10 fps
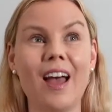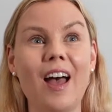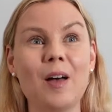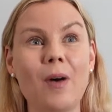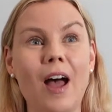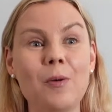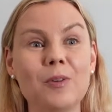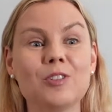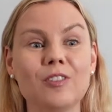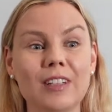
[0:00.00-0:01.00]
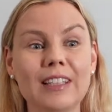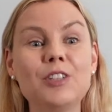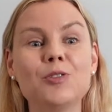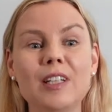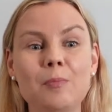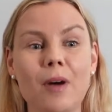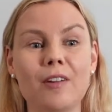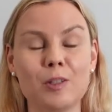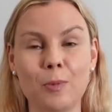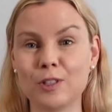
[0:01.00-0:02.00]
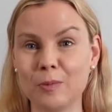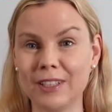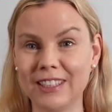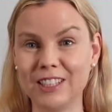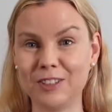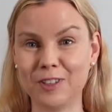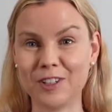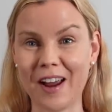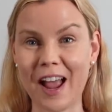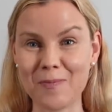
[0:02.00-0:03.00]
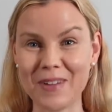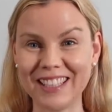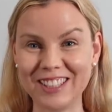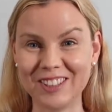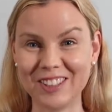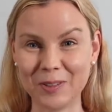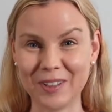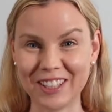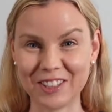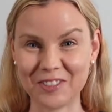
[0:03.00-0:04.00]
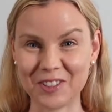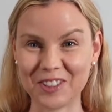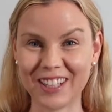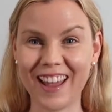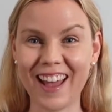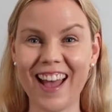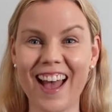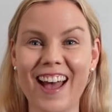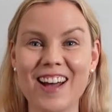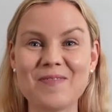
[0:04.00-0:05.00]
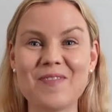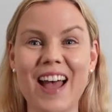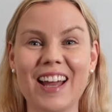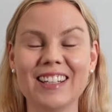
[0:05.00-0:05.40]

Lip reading: it was literally my responsibility to figure out how many students we could afford, talking